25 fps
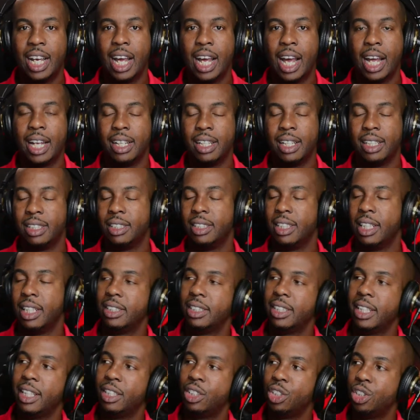and they
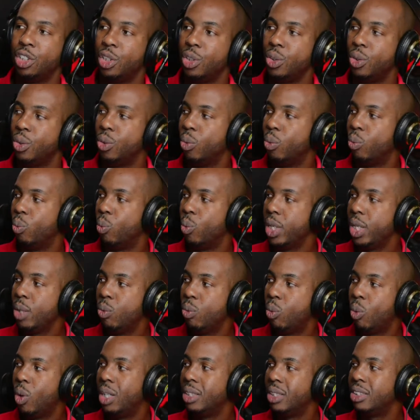say to you, we
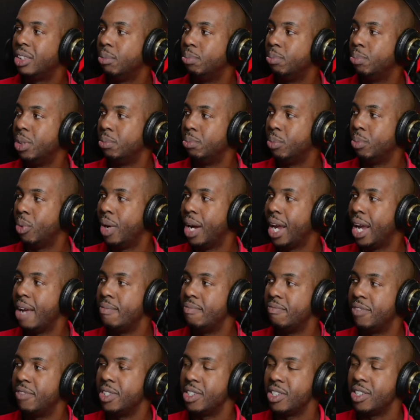want to put more
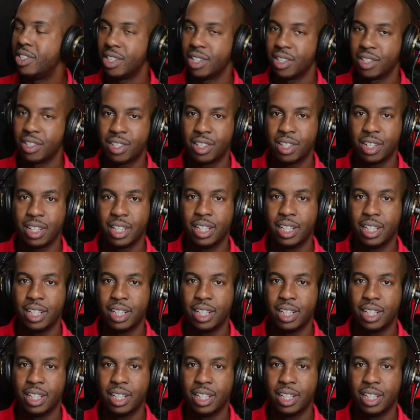emphasis